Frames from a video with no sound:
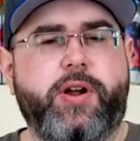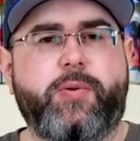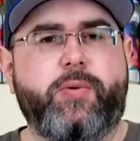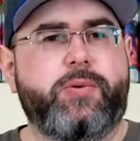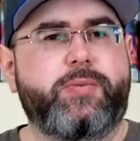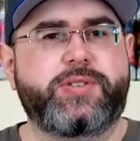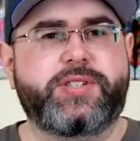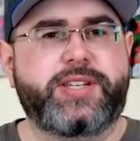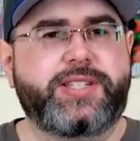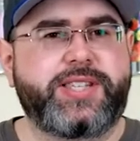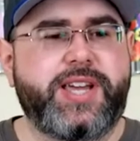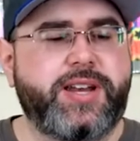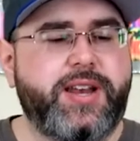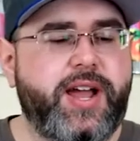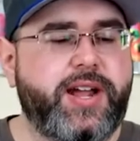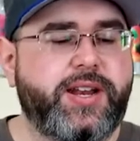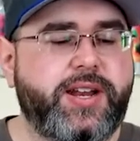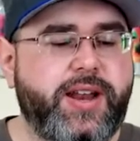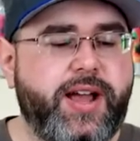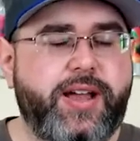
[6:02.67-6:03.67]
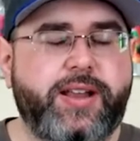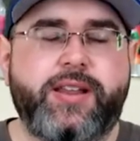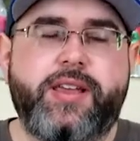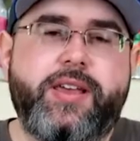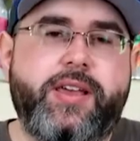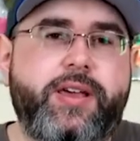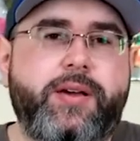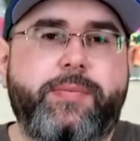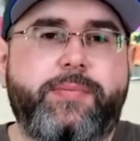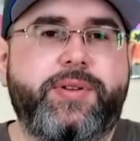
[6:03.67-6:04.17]
one was like $10.99.
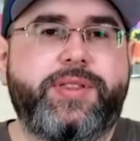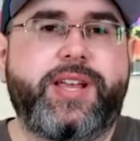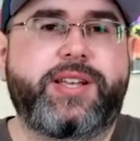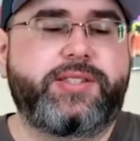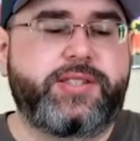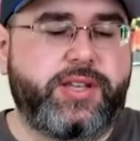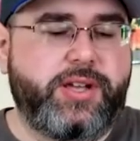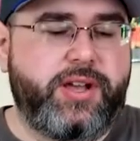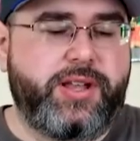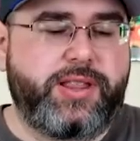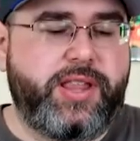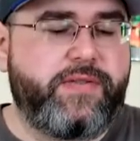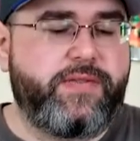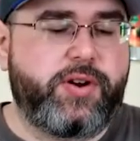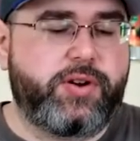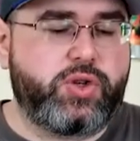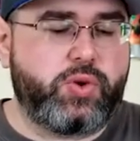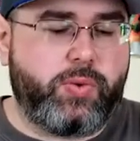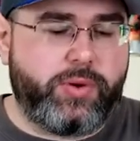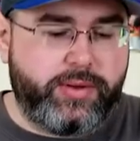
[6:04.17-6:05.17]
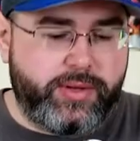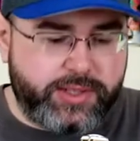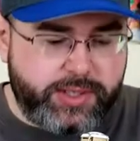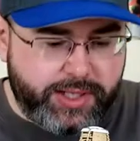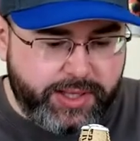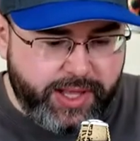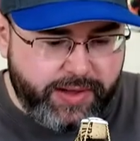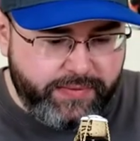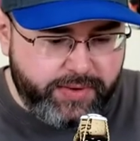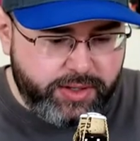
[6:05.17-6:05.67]
But that's like 11 or 12, is
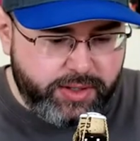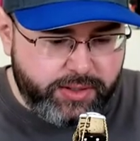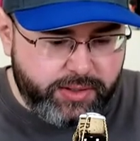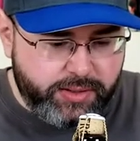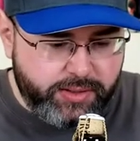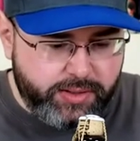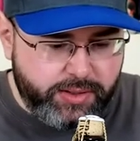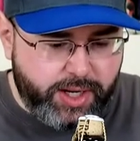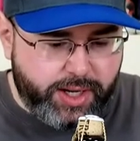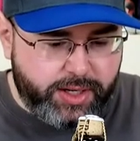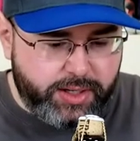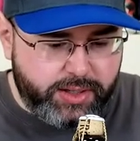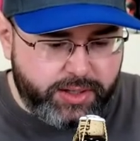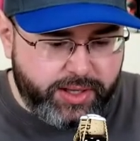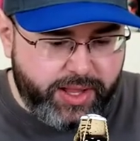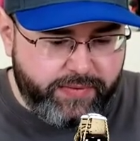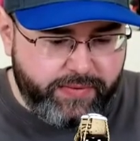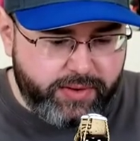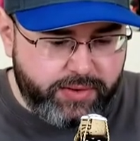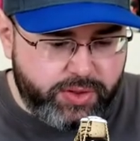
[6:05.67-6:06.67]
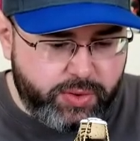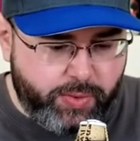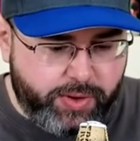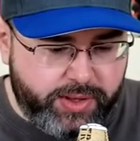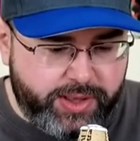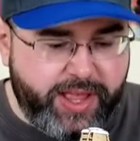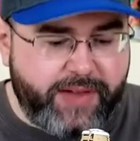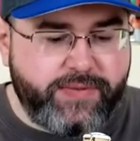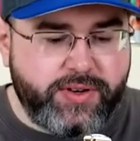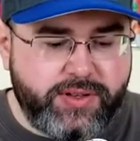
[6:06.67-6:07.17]
11, yeah, 11 or 12,
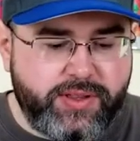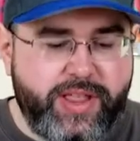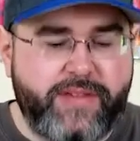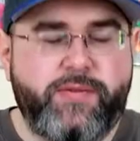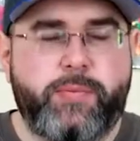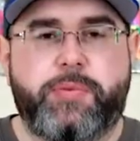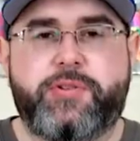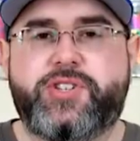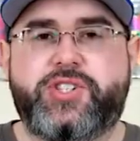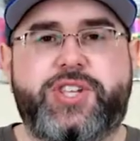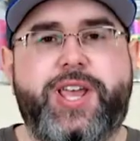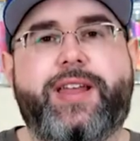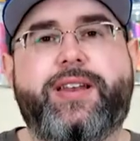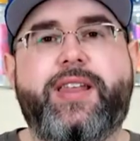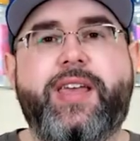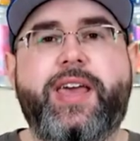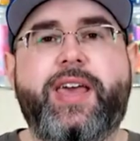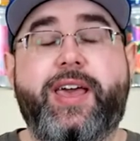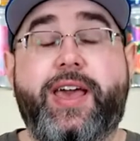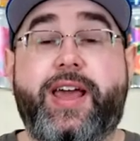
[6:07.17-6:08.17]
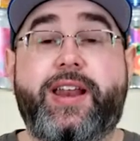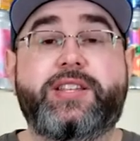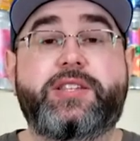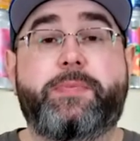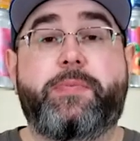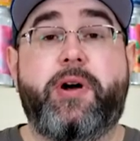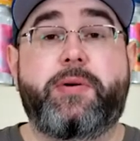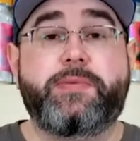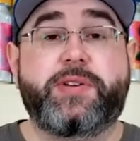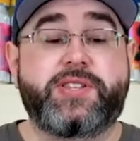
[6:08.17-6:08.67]
11%. And it's a
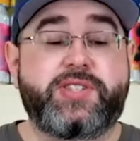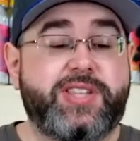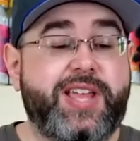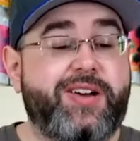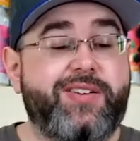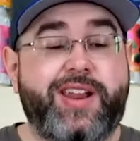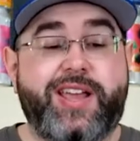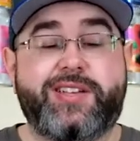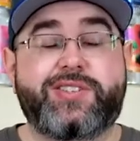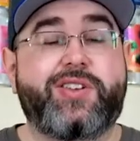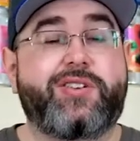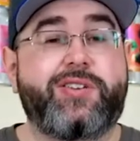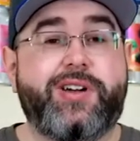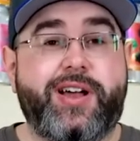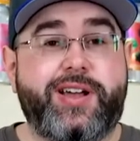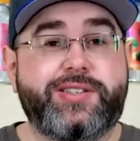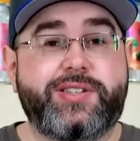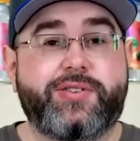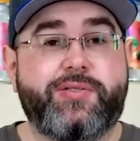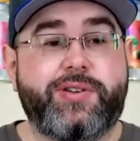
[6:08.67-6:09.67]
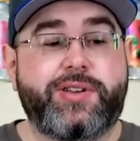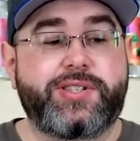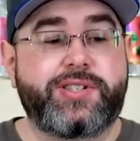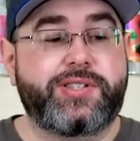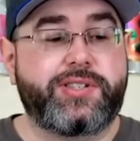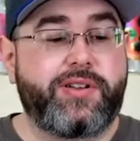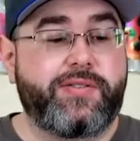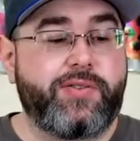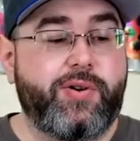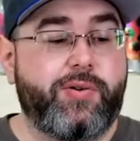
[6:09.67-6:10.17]
pumpkin stout and has all kinds of crazy
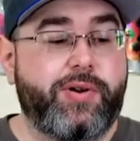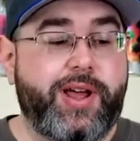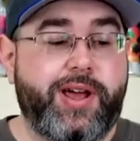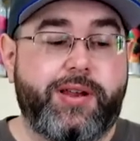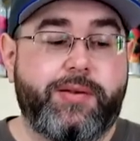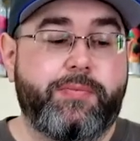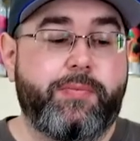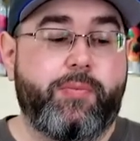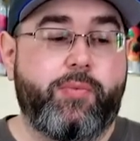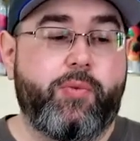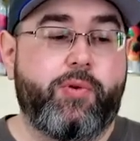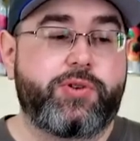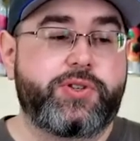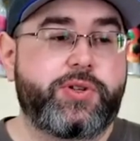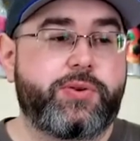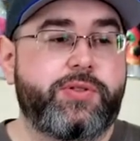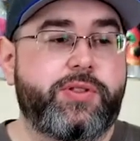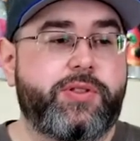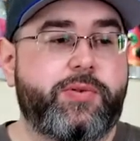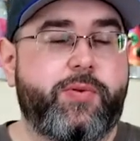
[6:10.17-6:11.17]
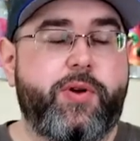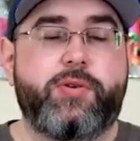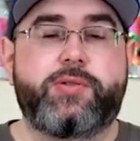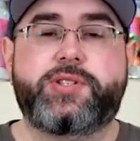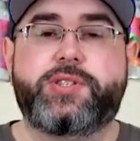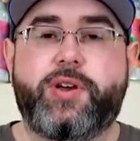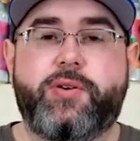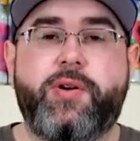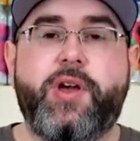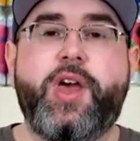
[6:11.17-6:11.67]
stuff going on, more so than the Rogue.
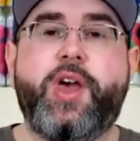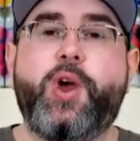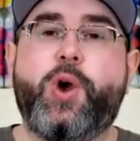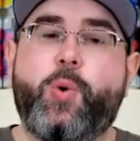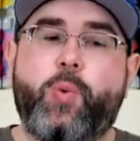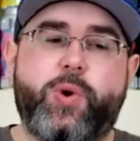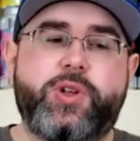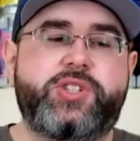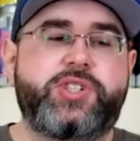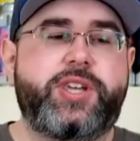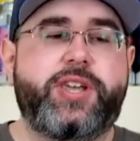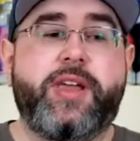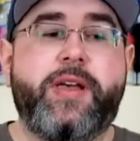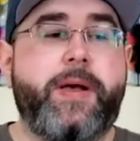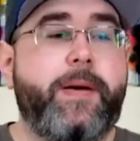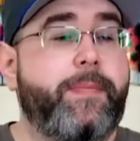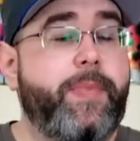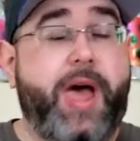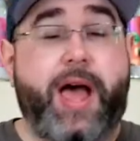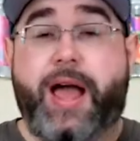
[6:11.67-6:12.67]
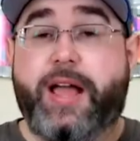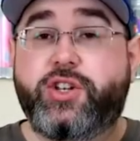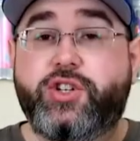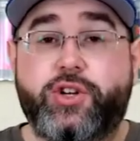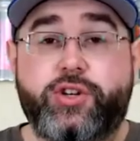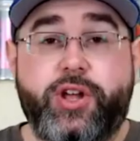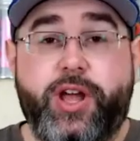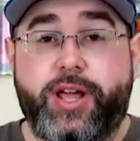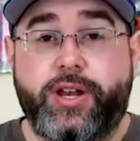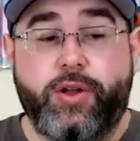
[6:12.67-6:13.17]
So we'll see. I
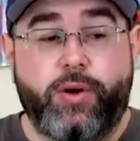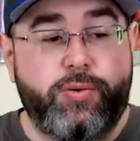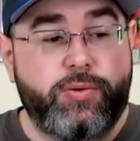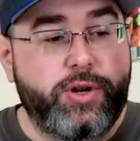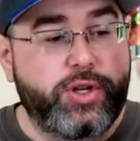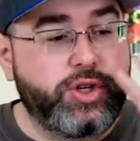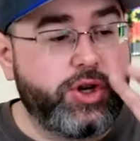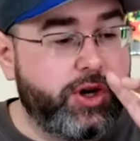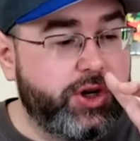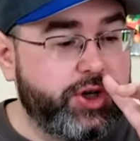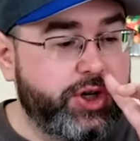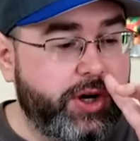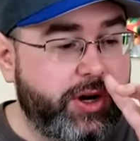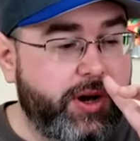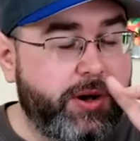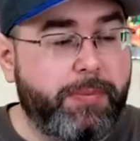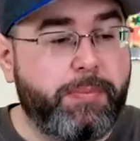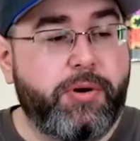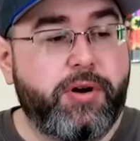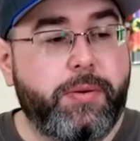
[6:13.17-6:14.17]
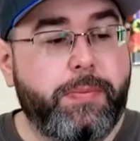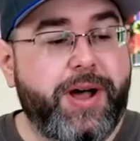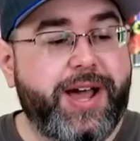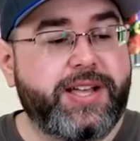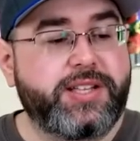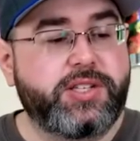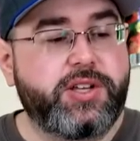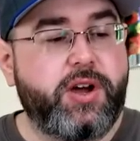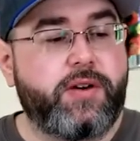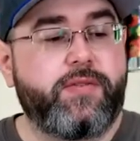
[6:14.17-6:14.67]
don't judge a book by
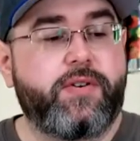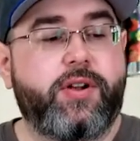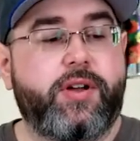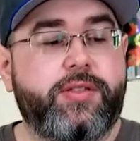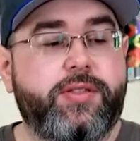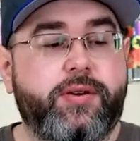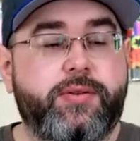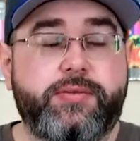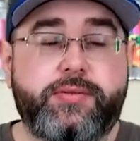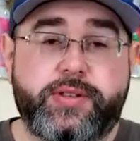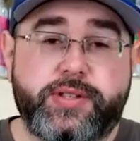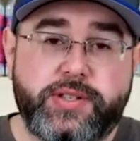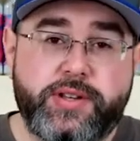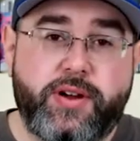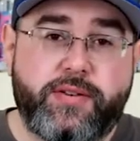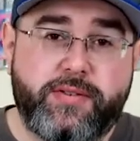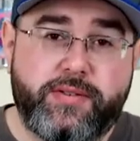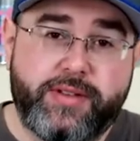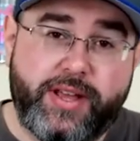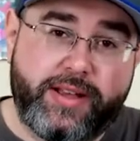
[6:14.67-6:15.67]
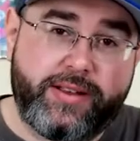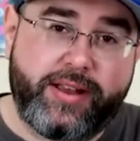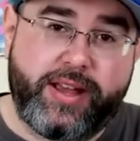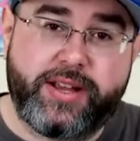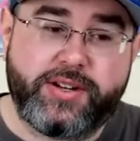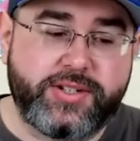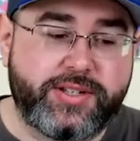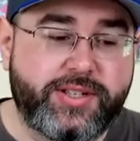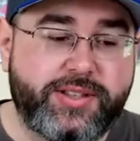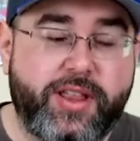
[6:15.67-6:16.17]
its cover, although this cover, I
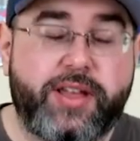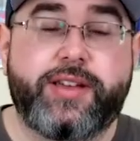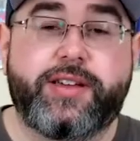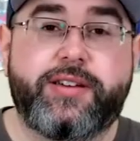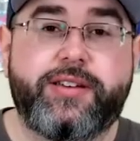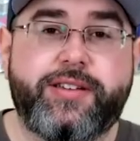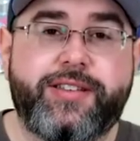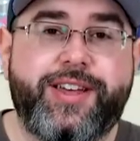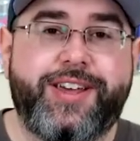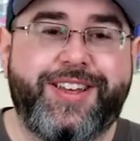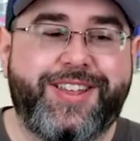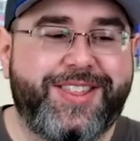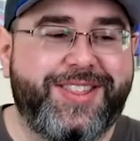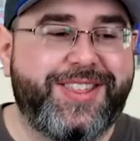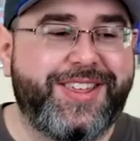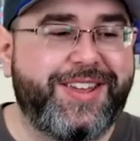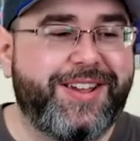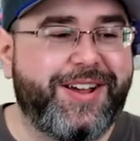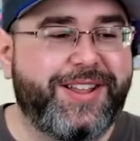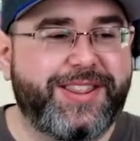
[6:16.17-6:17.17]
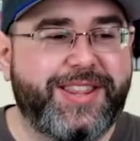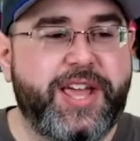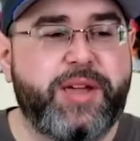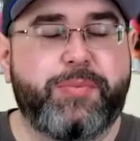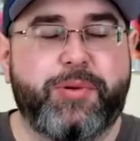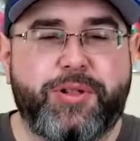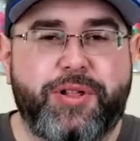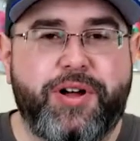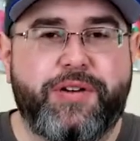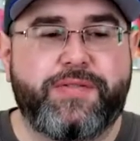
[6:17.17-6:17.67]
actually like the
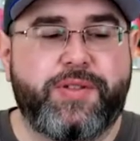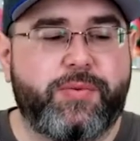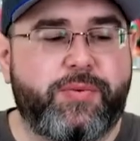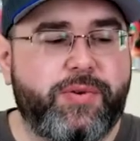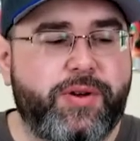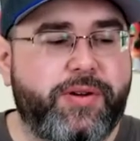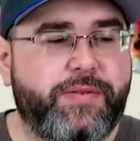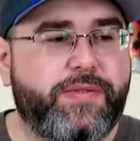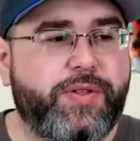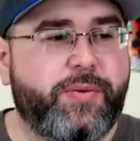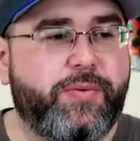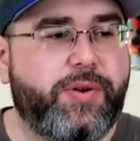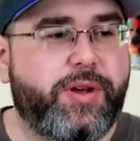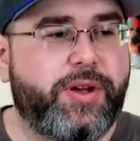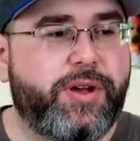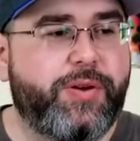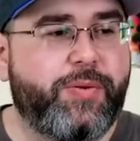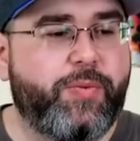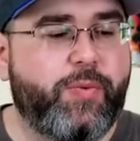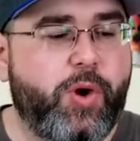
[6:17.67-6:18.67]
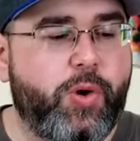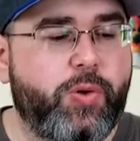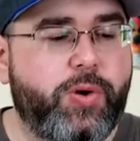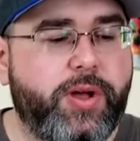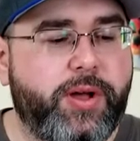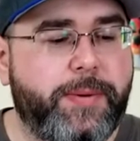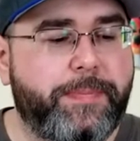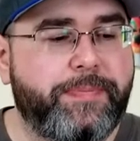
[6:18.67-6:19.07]
label of the Rogue